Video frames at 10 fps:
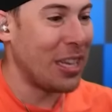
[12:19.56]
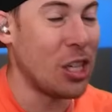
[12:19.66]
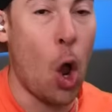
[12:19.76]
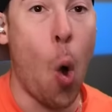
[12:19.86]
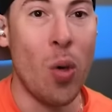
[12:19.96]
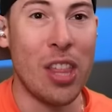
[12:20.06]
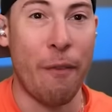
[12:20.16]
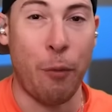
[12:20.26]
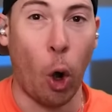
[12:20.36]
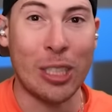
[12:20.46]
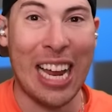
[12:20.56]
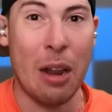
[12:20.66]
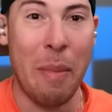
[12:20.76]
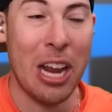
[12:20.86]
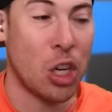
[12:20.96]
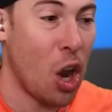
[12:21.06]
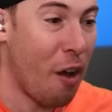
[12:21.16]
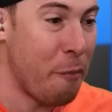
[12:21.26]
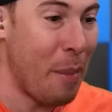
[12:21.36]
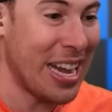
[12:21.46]
This is only the first animation
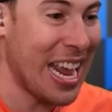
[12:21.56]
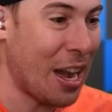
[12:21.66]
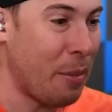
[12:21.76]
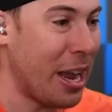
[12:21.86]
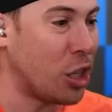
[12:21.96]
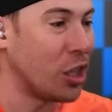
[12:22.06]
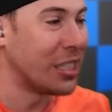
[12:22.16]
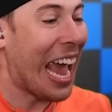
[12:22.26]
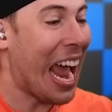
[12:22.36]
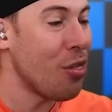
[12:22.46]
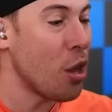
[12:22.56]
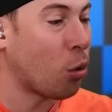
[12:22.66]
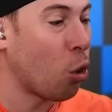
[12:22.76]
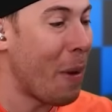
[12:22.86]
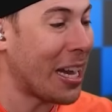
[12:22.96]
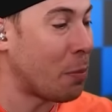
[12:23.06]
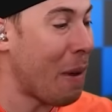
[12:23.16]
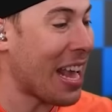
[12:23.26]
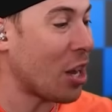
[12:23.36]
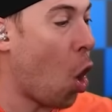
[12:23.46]
of many animations. Can the crewmates
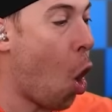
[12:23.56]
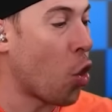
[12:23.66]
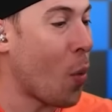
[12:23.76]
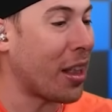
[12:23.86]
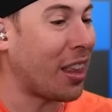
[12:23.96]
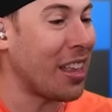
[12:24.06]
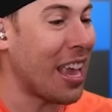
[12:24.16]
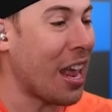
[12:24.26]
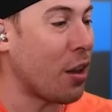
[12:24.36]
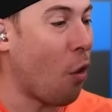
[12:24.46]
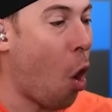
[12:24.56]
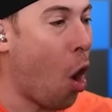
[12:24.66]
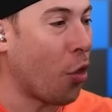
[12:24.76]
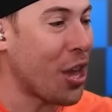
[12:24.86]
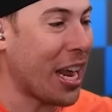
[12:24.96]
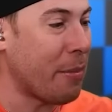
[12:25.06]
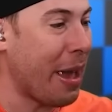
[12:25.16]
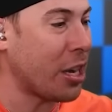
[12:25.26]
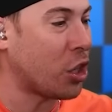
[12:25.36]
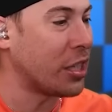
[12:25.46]
make it all the way to the end of all the
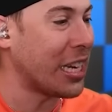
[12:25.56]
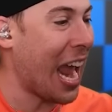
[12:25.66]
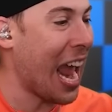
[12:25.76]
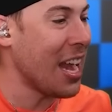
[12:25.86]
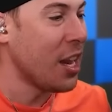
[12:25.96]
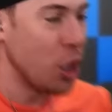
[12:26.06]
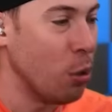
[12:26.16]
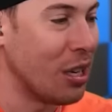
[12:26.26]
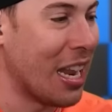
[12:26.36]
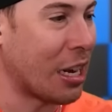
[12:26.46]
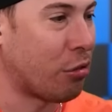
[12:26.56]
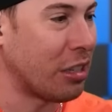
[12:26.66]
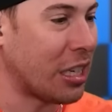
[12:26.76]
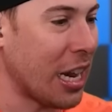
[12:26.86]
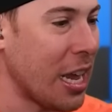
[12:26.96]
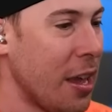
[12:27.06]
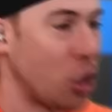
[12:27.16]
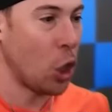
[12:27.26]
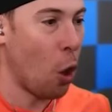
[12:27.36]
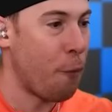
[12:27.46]
animations and using electricity?
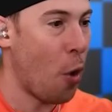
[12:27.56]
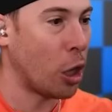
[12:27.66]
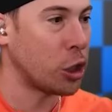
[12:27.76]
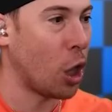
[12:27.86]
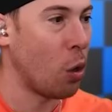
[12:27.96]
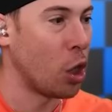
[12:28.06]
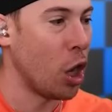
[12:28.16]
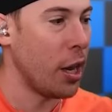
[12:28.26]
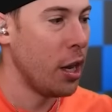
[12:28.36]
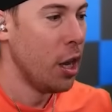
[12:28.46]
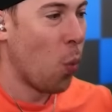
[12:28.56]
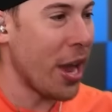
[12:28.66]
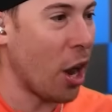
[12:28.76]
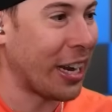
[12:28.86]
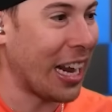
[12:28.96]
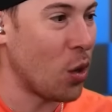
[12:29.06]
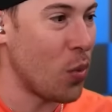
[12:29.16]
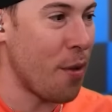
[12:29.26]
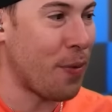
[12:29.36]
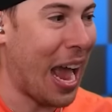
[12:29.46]
So far, so good. We are getting
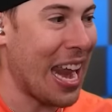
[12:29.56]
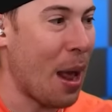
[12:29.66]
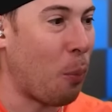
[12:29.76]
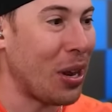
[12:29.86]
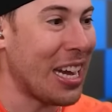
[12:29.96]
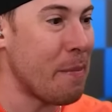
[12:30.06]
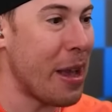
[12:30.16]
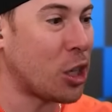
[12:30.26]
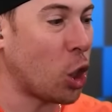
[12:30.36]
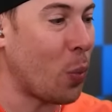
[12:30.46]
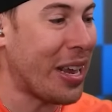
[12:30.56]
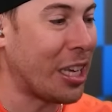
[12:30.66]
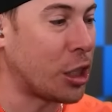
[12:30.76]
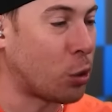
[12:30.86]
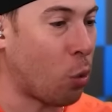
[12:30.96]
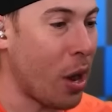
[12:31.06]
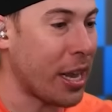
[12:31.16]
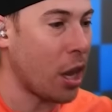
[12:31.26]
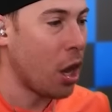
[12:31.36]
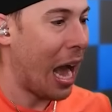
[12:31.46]
rid of catnap. We need to make sure we destroy...